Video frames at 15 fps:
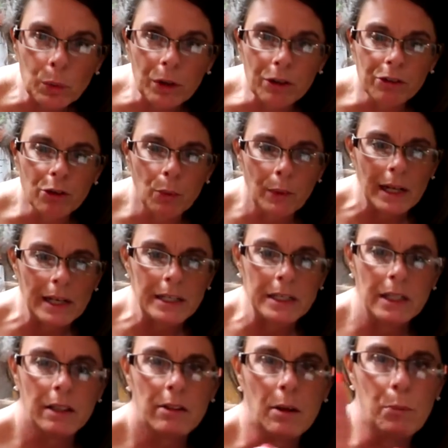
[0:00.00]
work, so what I
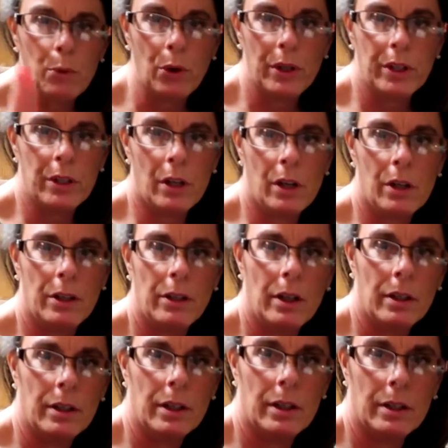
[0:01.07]
did is I put it on
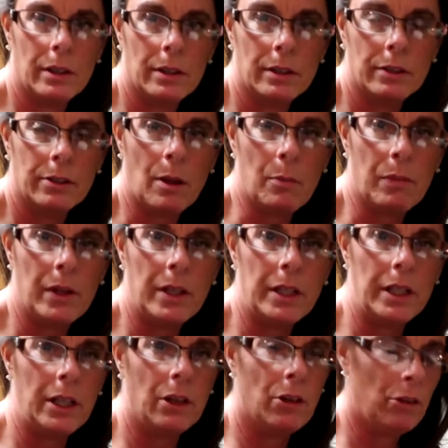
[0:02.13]
uh, something
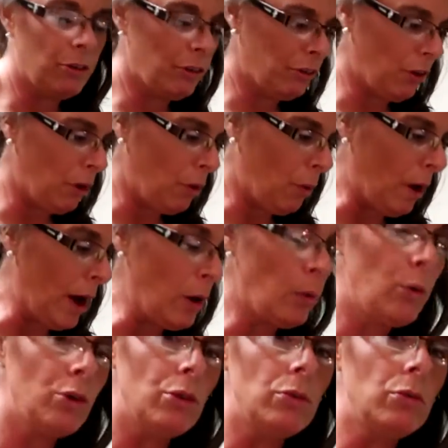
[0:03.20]
here. So I
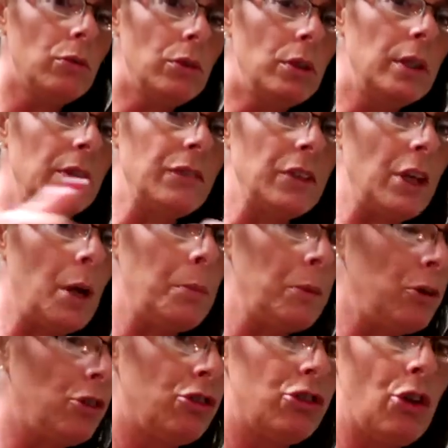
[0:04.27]
will lift it up
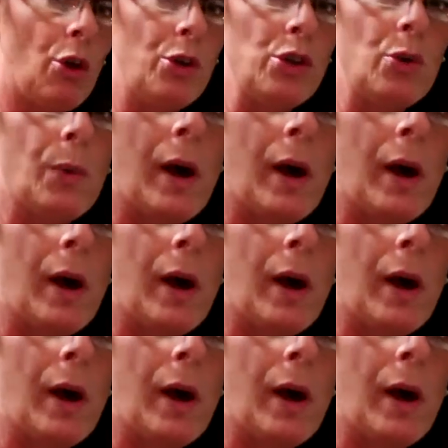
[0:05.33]
and show you